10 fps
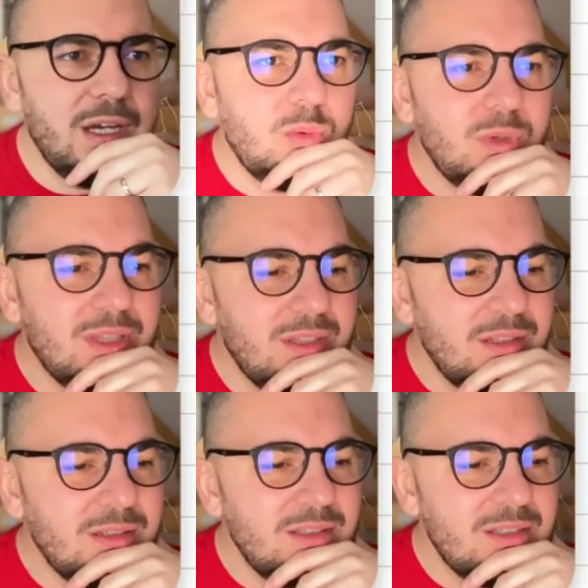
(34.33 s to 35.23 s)
we
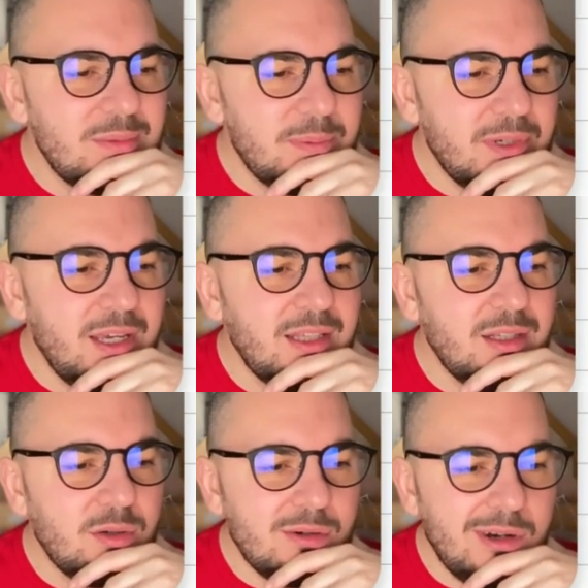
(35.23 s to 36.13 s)
didn't display
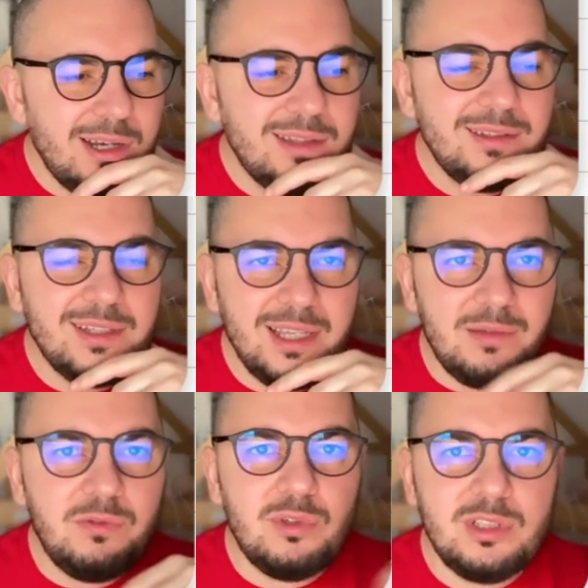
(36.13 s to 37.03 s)
the right
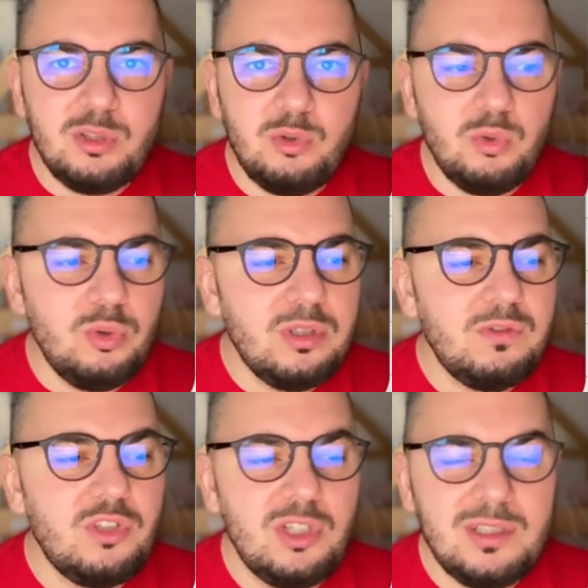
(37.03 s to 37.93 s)
name for the tool
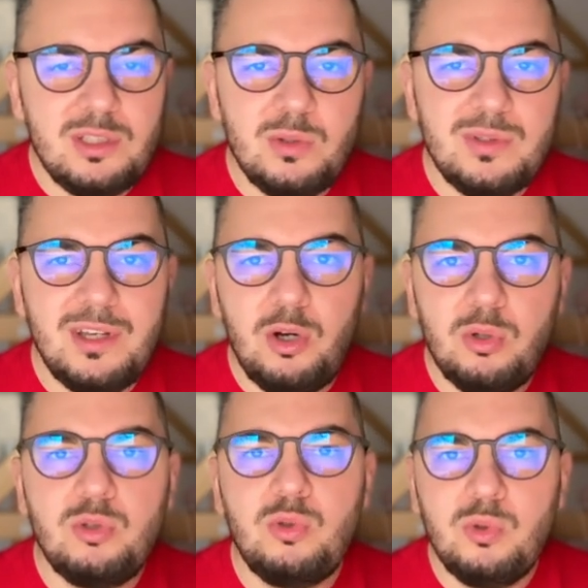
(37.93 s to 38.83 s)
if you just use the
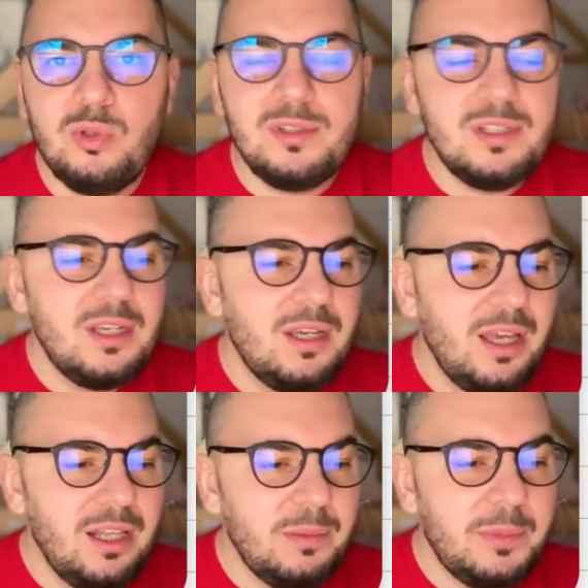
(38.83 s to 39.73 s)
all tools
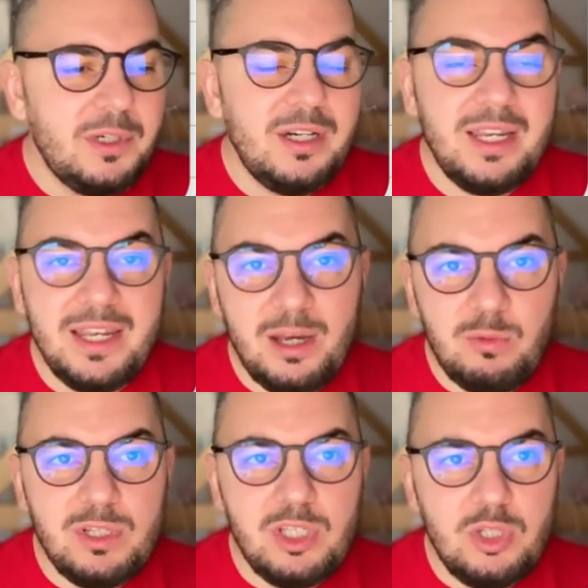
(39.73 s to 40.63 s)
helper, and
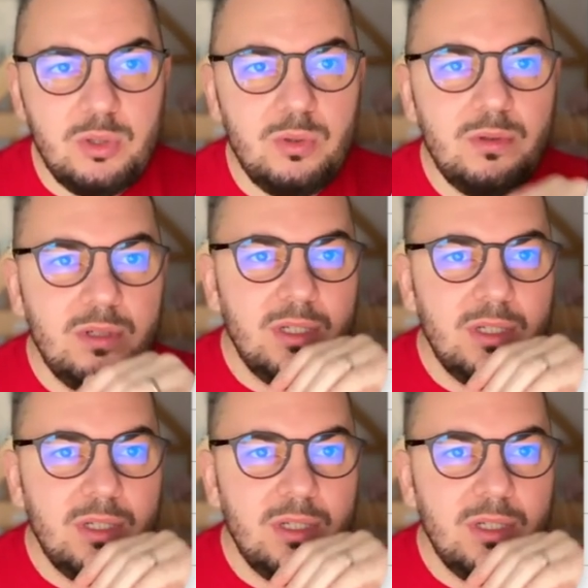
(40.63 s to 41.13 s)
now we do.